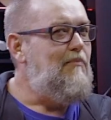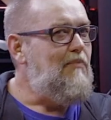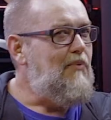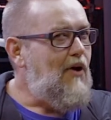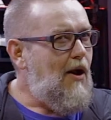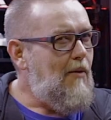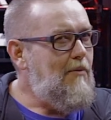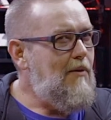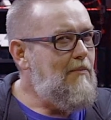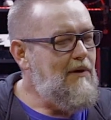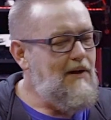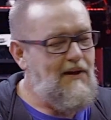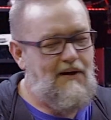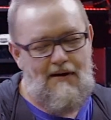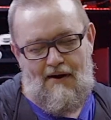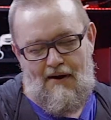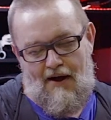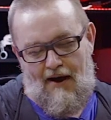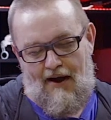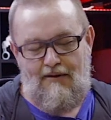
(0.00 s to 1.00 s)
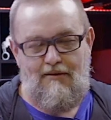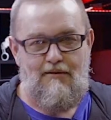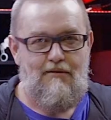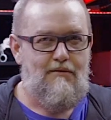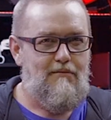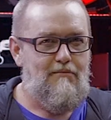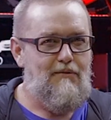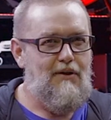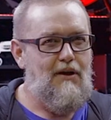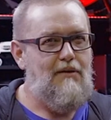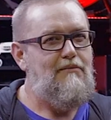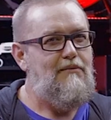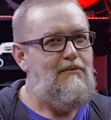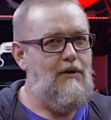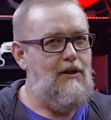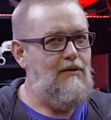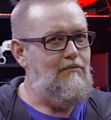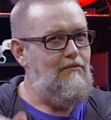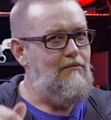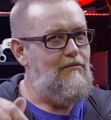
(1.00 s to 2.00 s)
probably not.
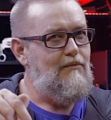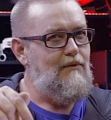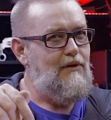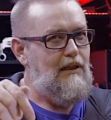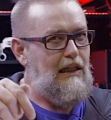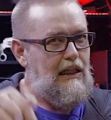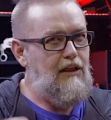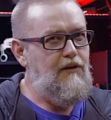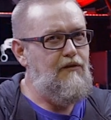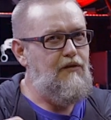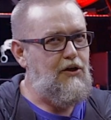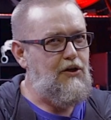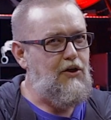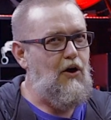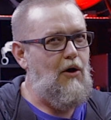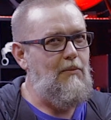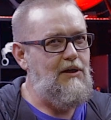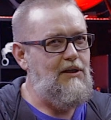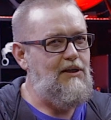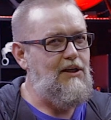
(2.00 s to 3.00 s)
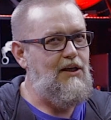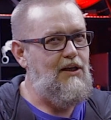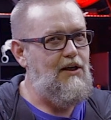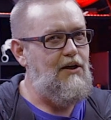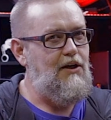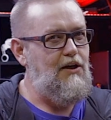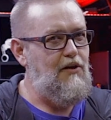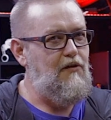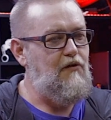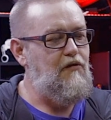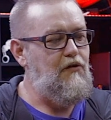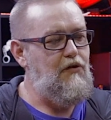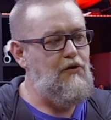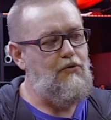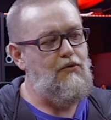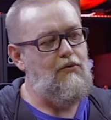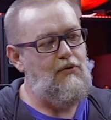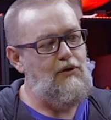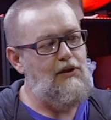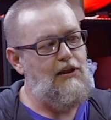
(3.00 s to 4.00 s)
But leave your comment here if
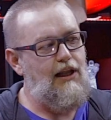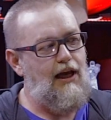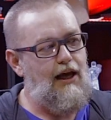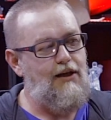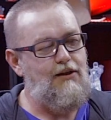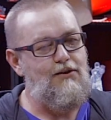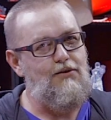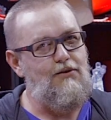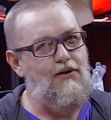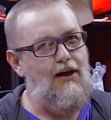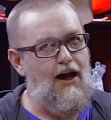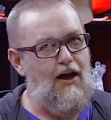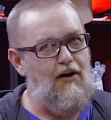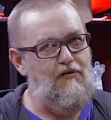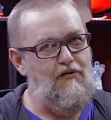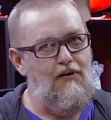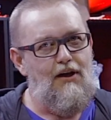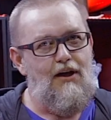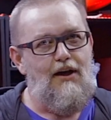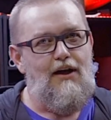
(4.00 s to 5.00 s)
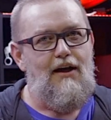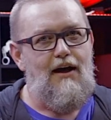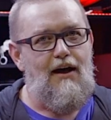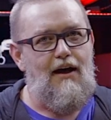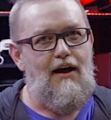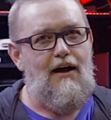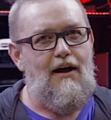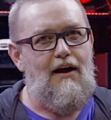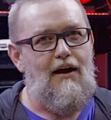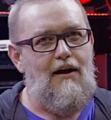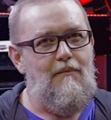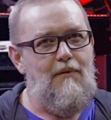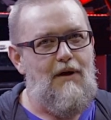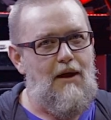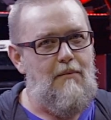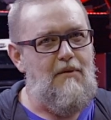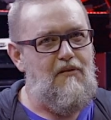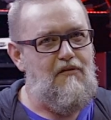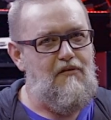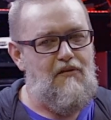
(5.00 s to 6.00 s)
you would like to have
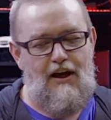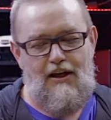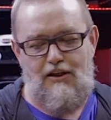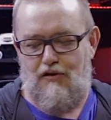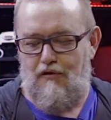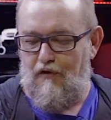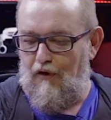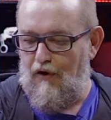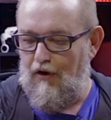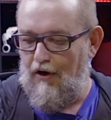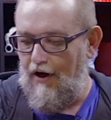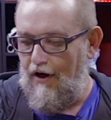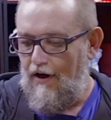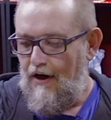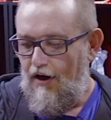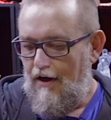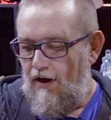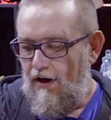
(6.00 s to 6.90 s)
MFS for